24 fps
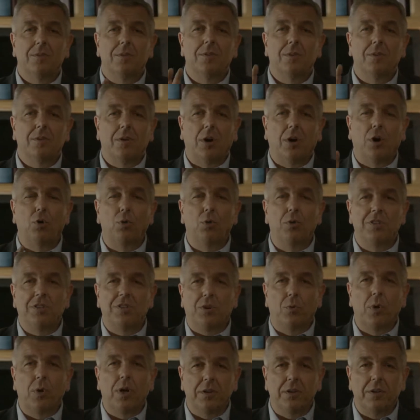old is a
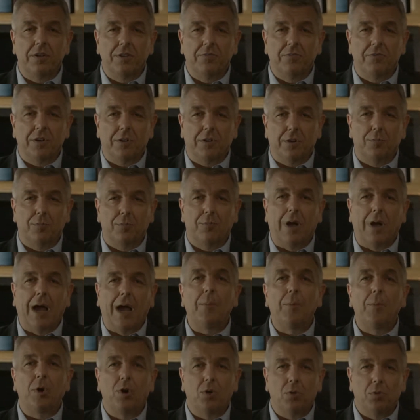relative term. I'm
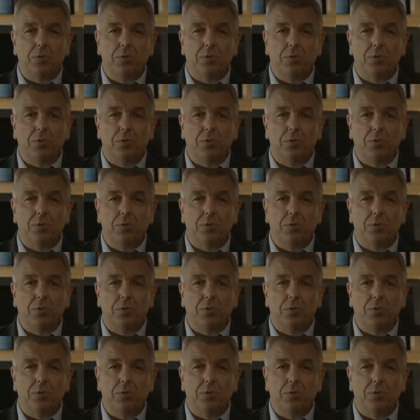old.